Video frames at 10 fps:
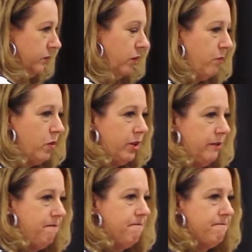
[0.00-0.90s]
on
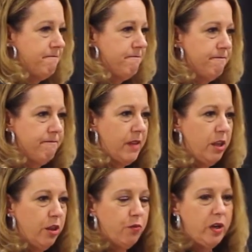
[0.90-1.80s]
board.
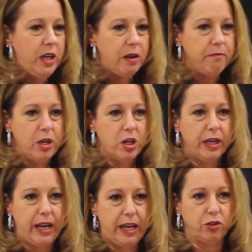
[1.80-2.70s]
3
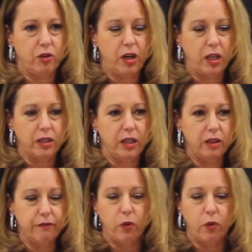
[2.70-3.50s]
American astronauts in the